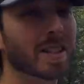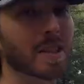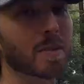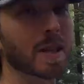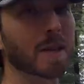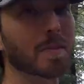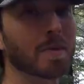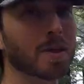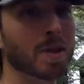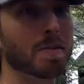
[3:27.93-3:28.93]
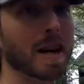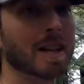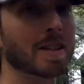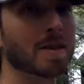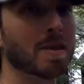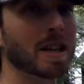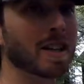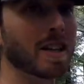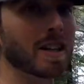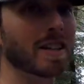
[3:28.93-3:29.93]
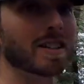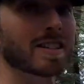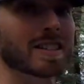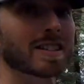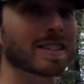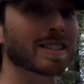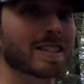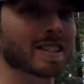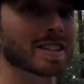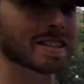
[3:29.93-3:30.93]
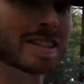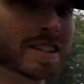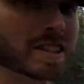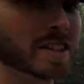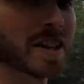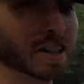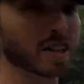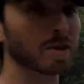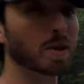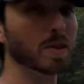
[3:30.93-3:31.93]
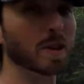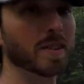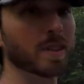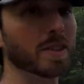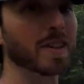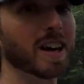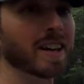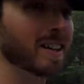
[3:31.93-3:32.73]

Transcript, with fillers: you're making a trip back to the mainland. Not like we would ever do that.